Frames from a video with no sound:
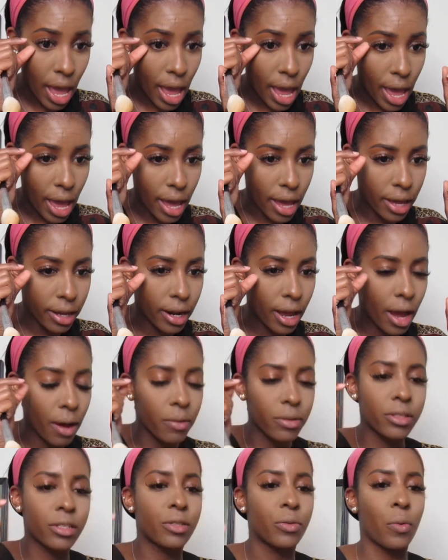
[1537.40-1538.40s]
And I
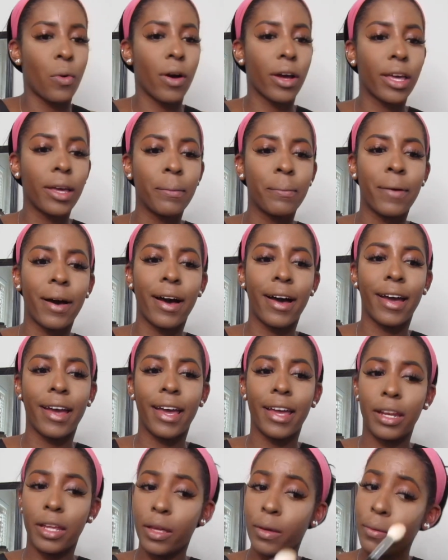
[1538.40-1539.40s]
was just walking by,
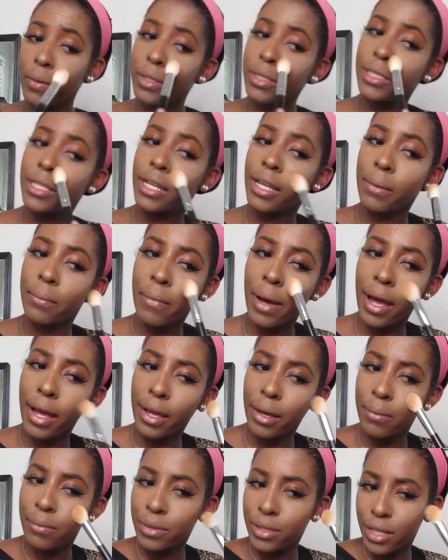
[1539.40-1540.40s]
and he was sitting by
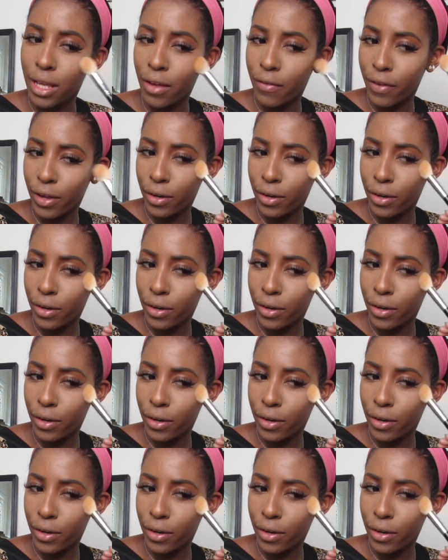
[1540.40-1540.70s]
himself.